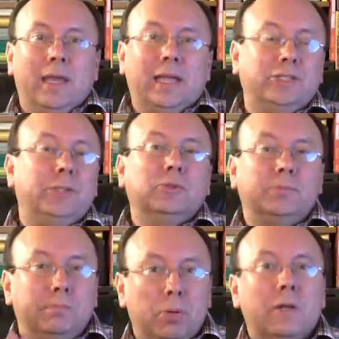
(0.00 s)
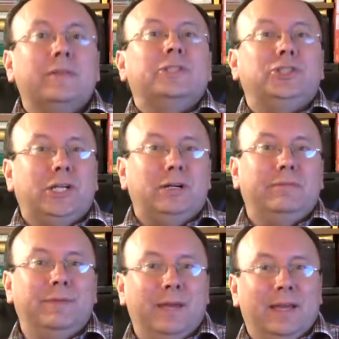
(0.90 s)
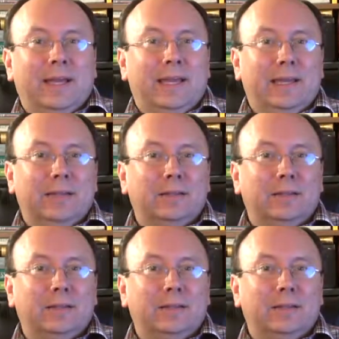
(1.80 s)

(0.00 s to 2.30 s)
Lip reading: And she was put on the shelf in